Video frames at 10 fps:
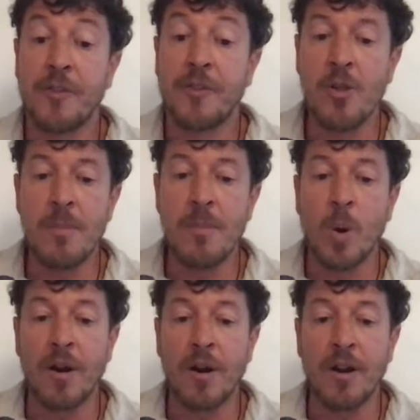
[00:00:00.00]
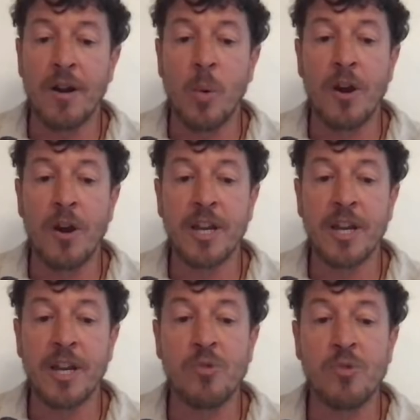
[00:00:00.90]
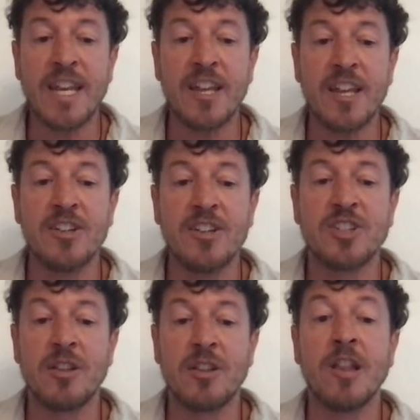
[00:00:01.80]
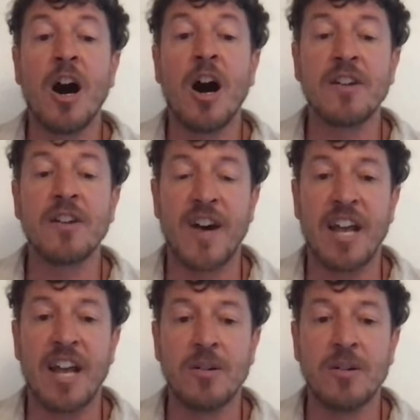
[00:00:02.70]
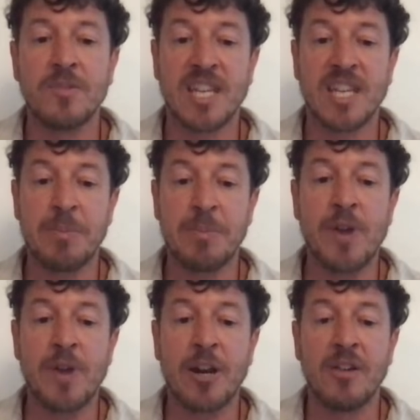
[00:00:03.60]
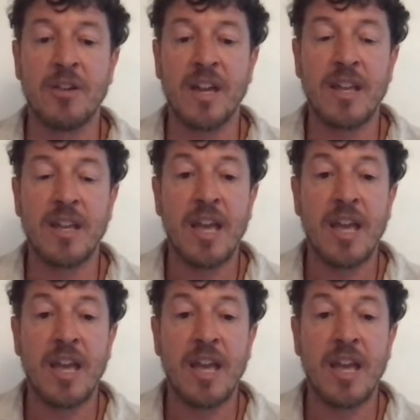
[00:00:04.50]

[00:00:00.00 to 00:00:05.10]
Furthermore, we're gonna write it to the log file to keep a record of it.